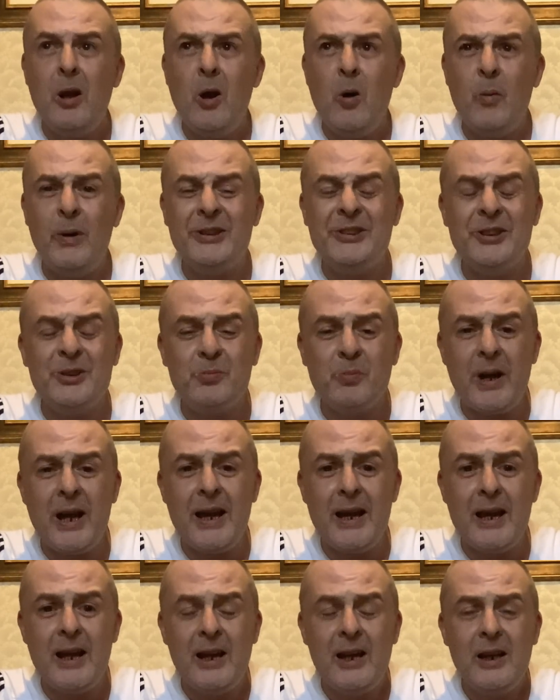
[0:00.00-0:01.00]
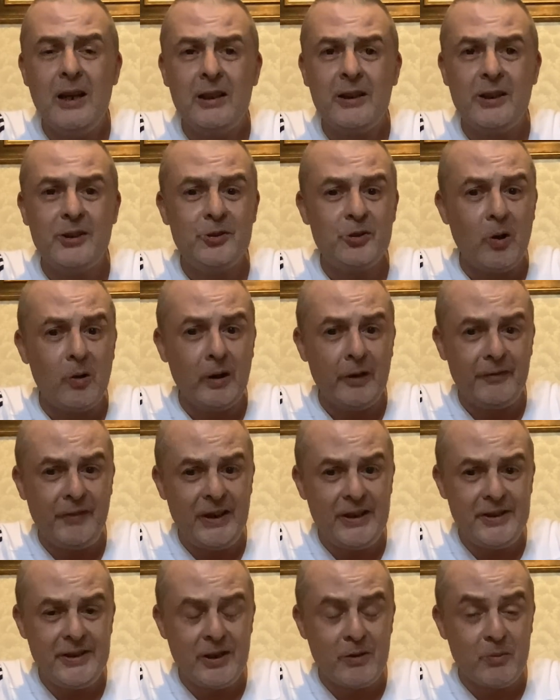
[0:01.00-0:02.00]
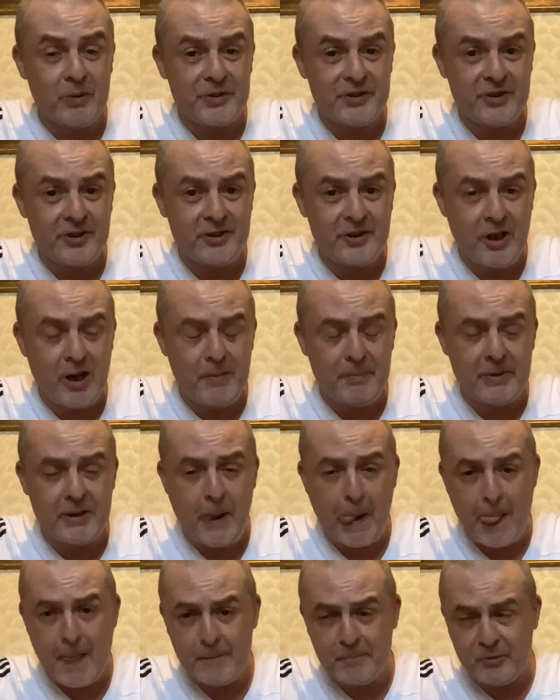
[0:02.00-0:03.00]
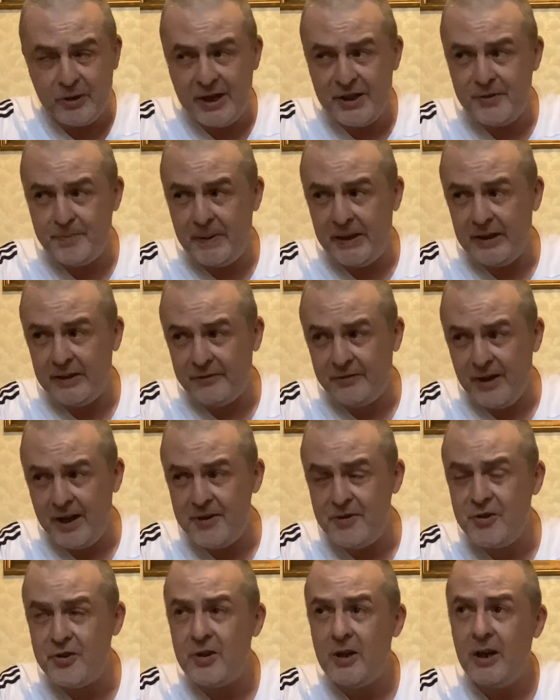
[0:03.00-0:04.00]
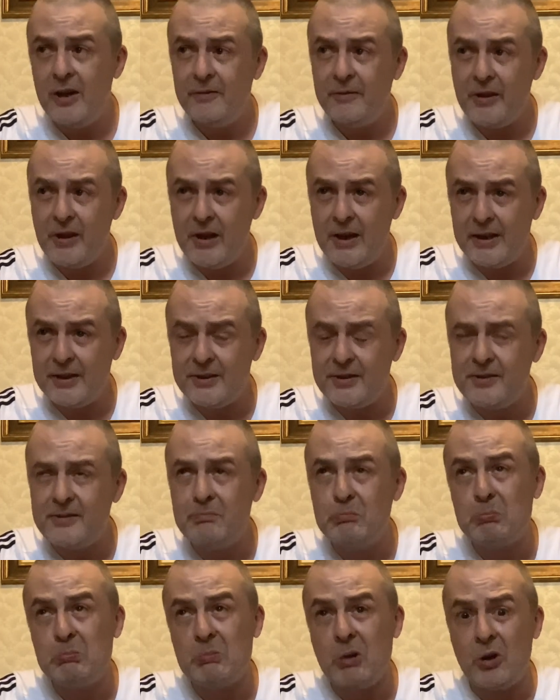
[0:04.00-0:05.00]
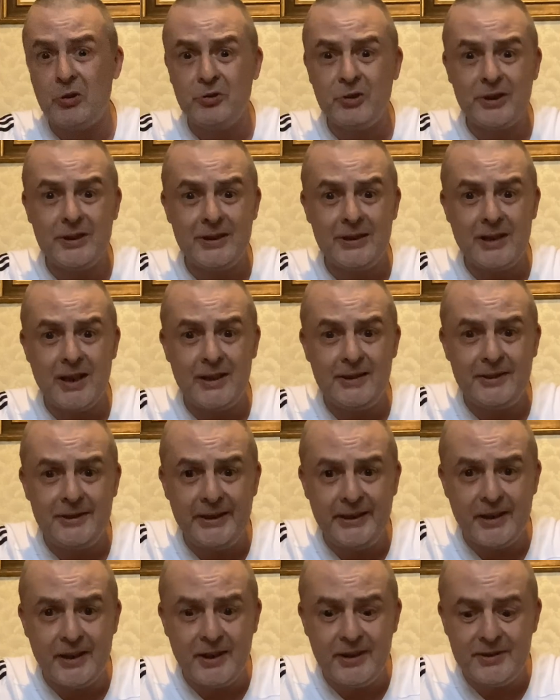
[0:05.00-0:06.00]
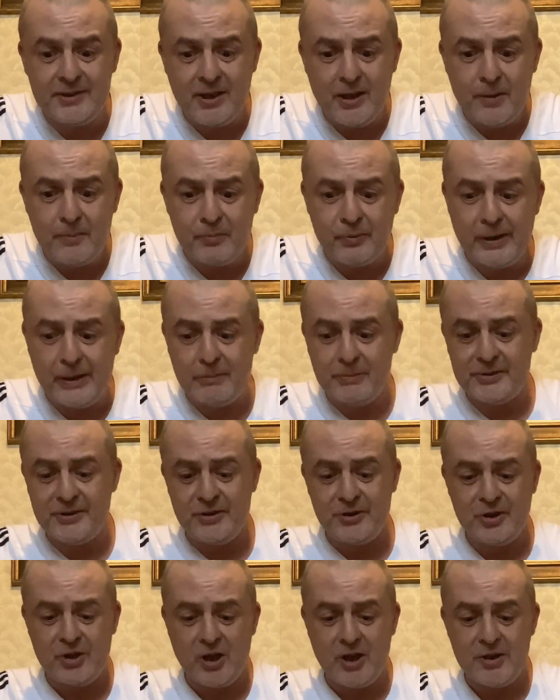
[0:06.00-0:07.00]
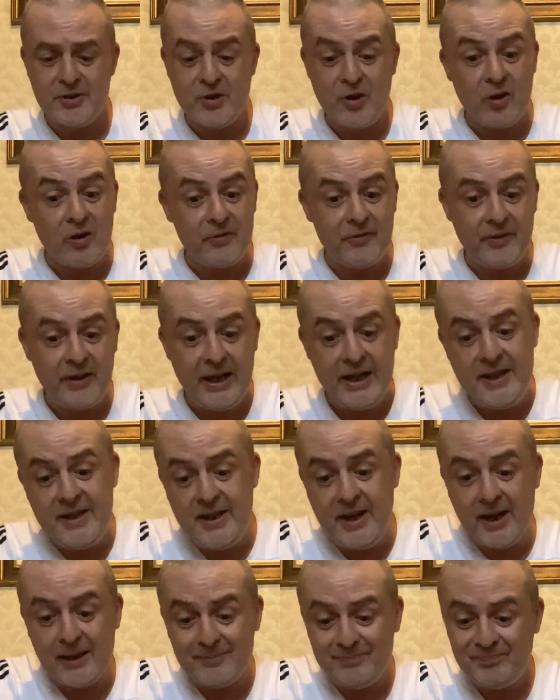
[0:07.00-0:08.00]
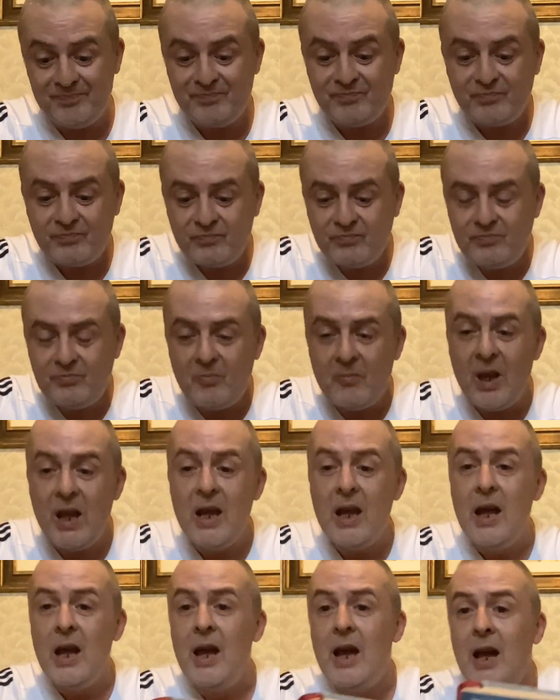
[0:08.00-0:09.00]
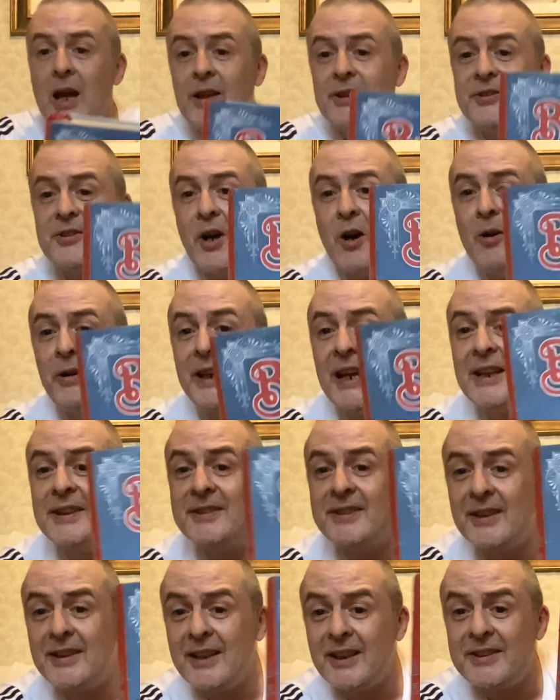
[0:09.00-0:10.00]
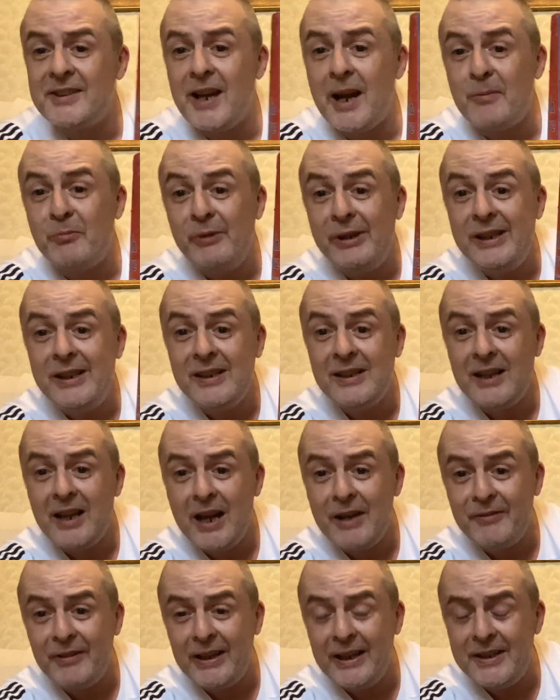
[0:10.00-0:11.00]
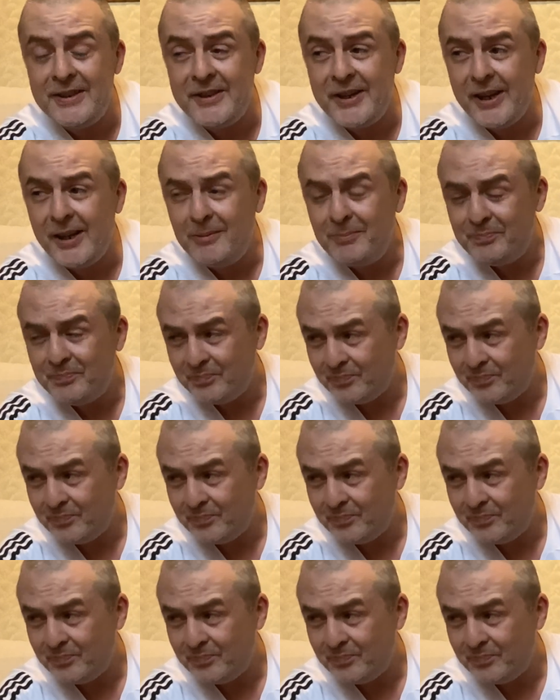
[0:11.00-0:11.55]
which is where control of India was determined. British beat the French for the next 190 years. Britain was in charge of India. So yes, like I said, I'm reading Clive in India.